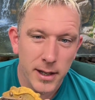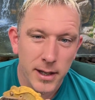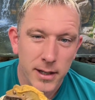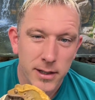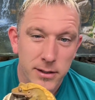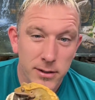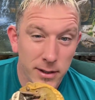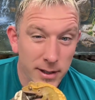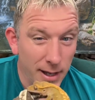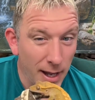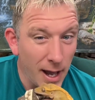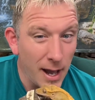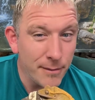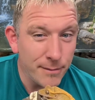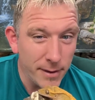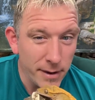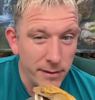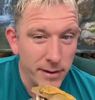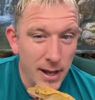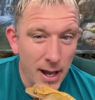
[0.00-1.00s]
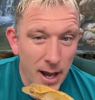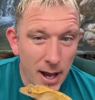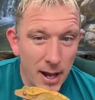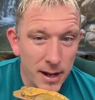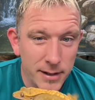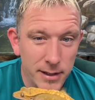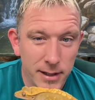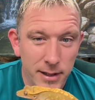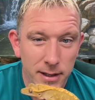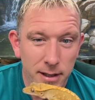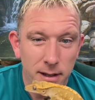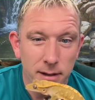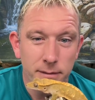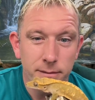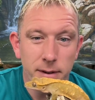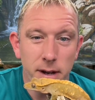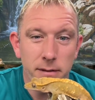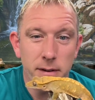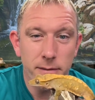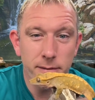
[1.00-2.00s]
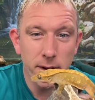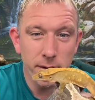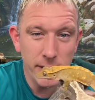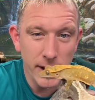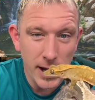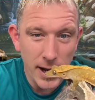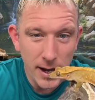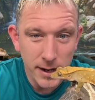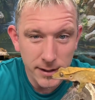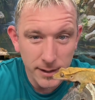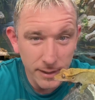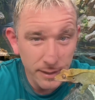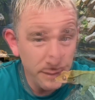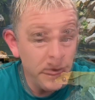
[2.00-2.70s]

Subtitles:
So they are very hardy, very, very hardy.